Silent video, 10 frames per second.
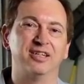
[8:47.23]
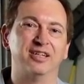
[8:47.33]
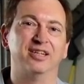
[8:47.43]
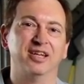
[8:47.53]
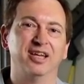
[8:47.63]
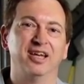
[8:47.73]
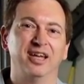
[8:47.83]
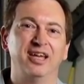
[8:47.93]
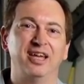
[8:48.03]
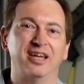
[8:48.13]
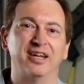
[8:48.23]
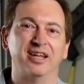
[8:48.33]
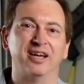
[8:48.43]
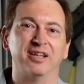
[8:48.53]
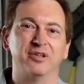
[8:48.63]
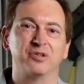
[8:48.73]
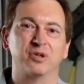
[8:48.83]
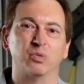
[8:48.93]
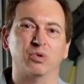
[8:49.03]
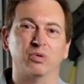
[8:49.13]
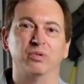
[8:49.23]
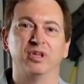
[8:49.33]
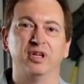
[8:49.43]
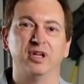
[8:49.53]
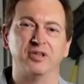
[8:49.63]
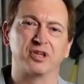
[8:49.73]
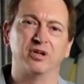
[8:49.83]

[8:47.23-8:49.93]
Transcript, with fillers: And and uh, said, "Well, is it?"